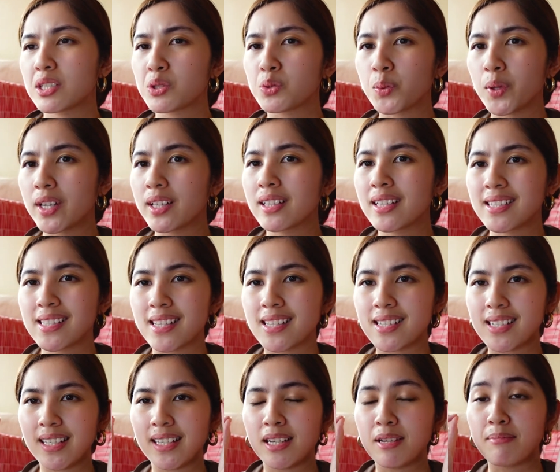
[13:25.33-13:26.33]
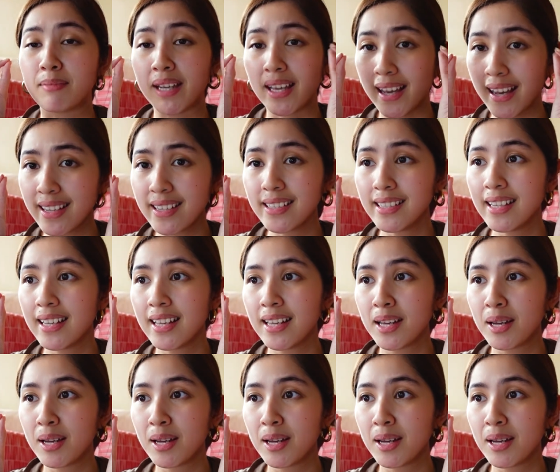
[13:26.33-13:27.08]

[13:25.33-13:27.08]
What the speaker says: as well as I see it in my head.